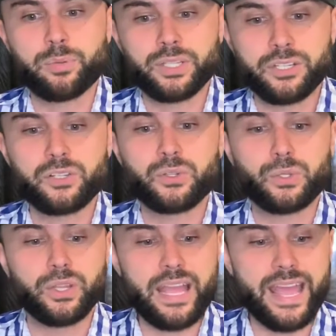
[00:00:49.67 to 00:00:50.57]

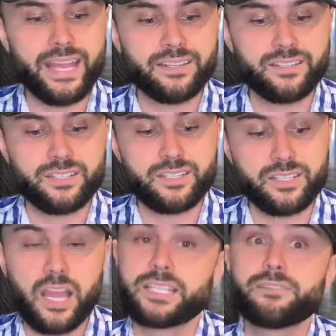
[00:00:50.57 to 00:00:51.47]
political and
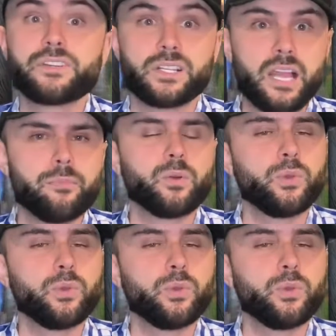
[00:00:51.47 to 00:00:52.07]
scientific climate